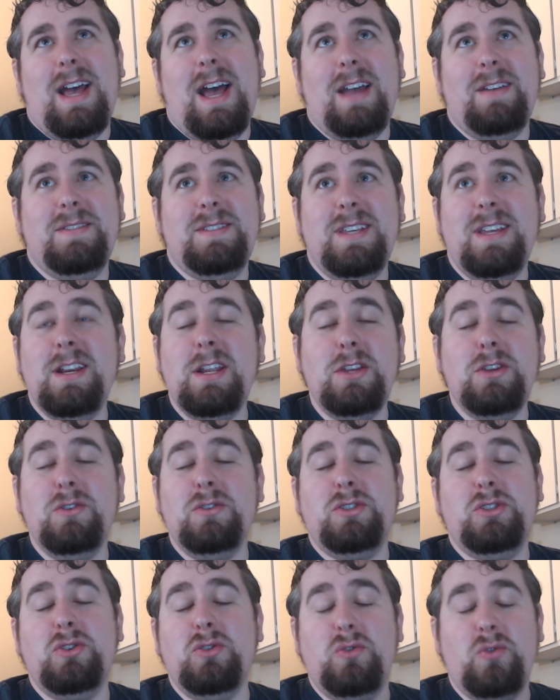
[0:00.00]
I've seen it
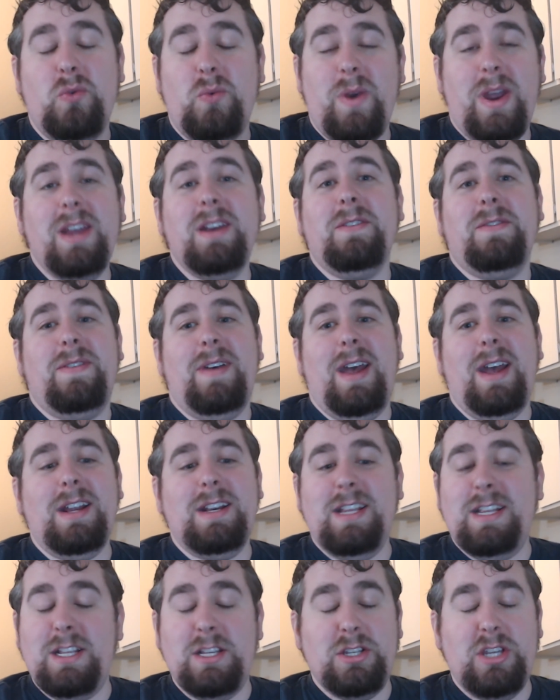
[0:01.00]
used to great
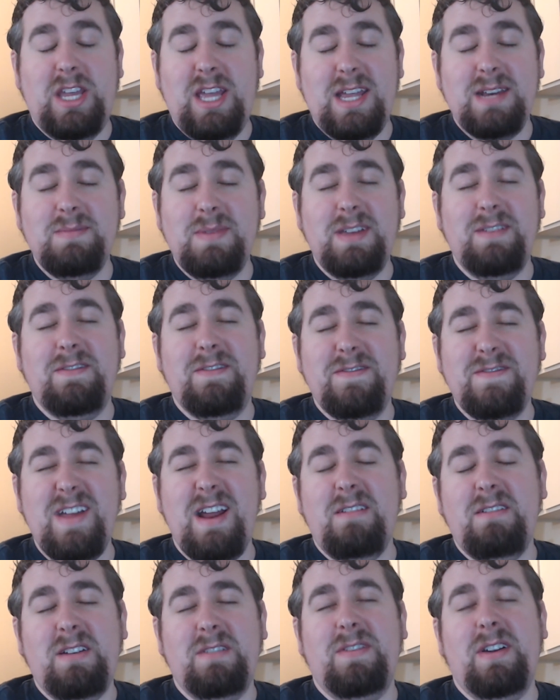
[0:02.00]
effect, and it can be
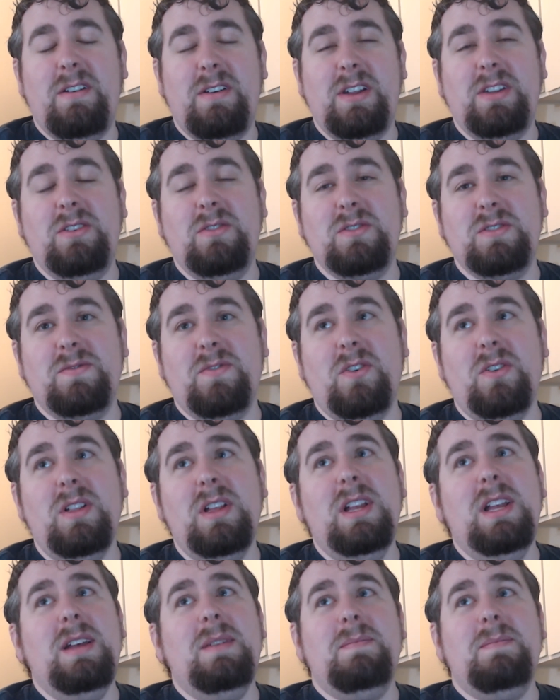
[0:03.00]
very, very useful,